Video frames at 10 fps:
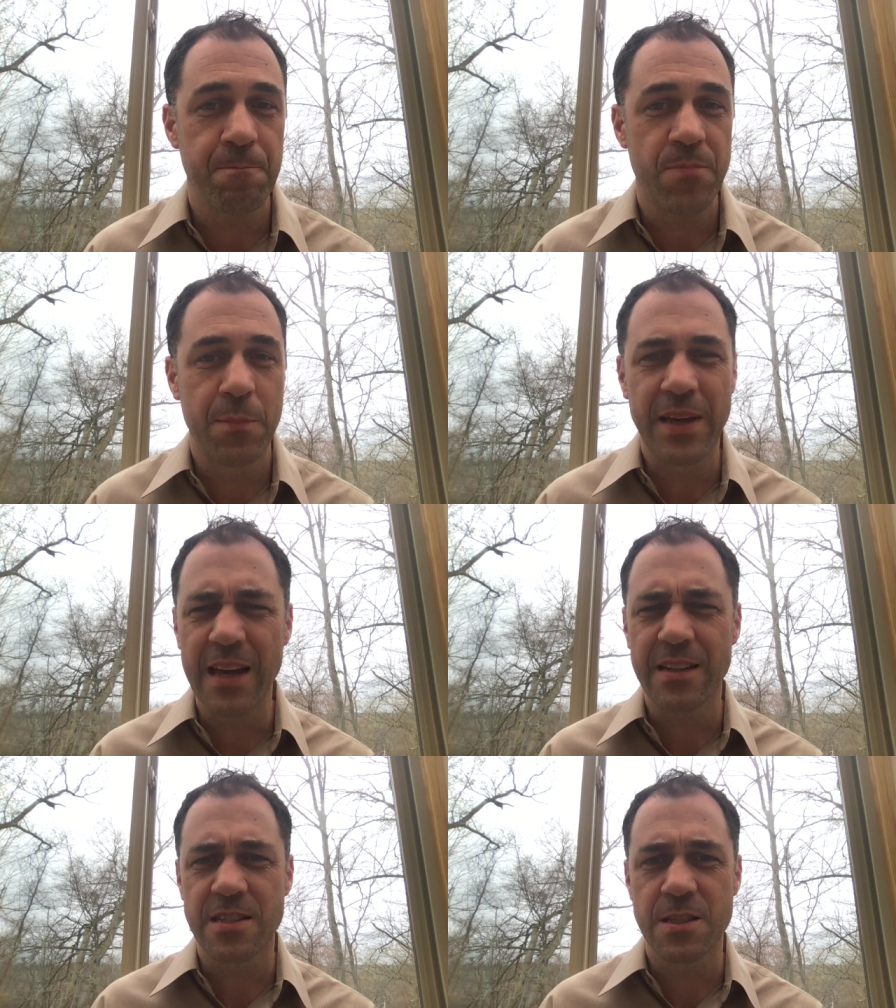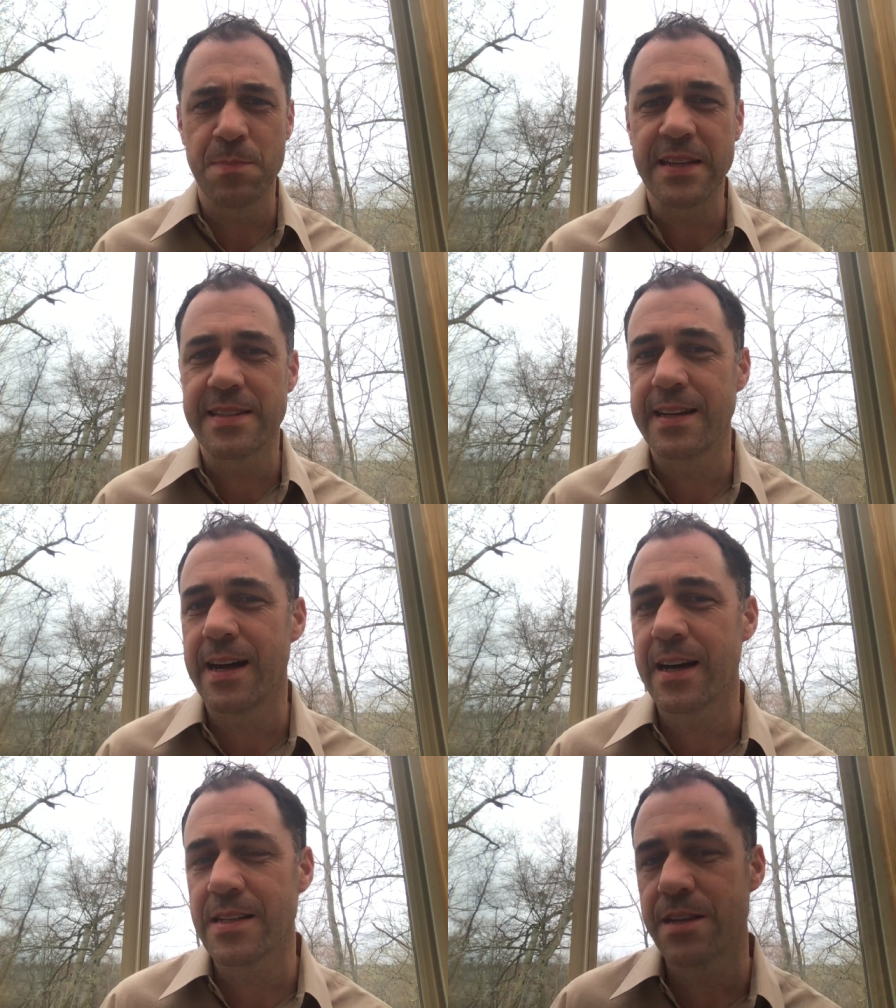I began to speak to
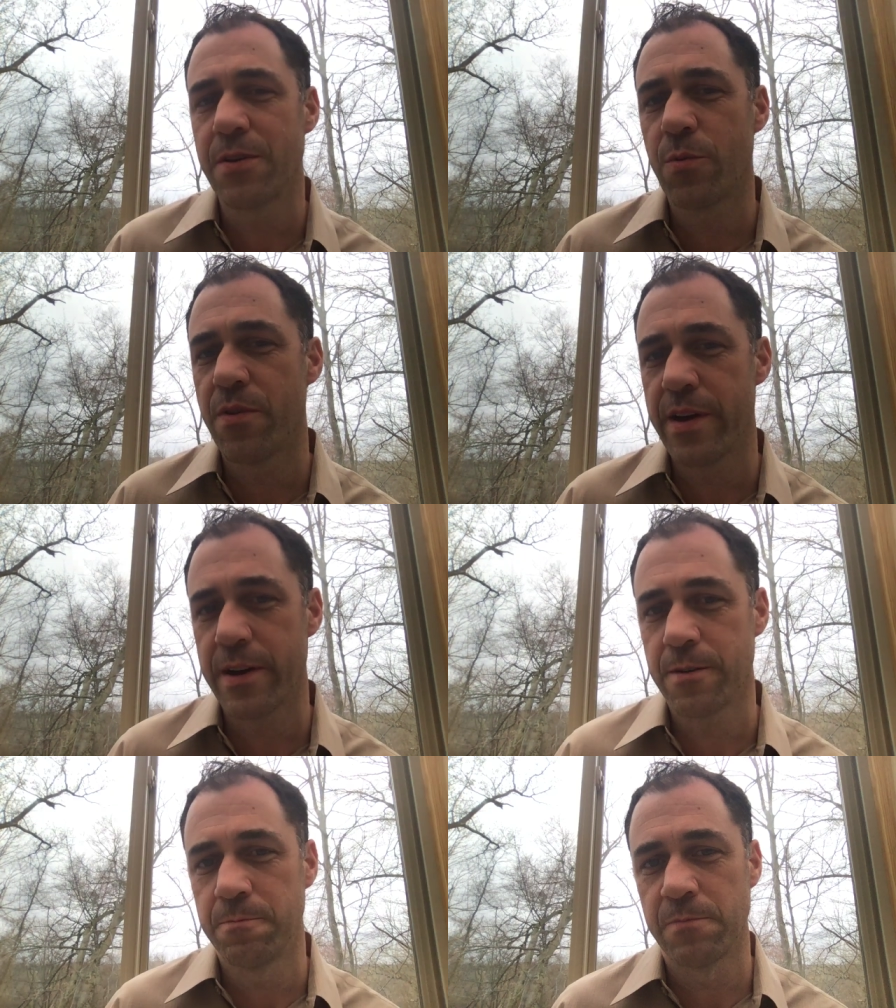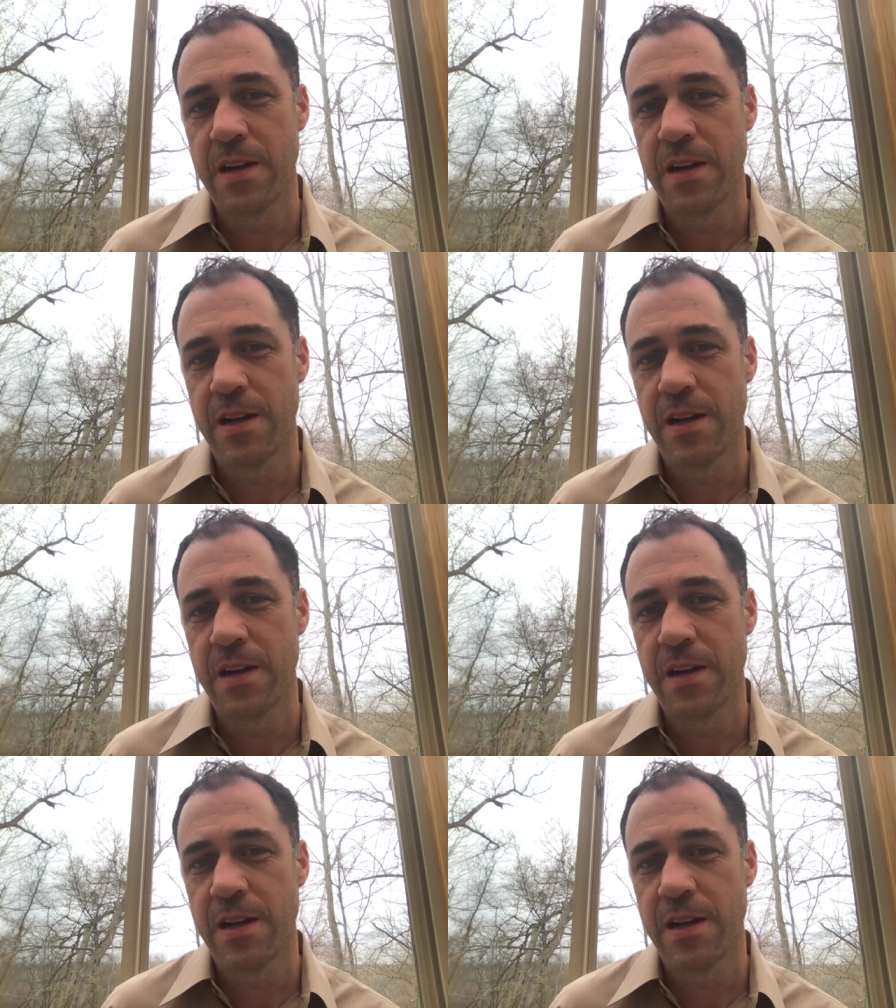God as if he were there.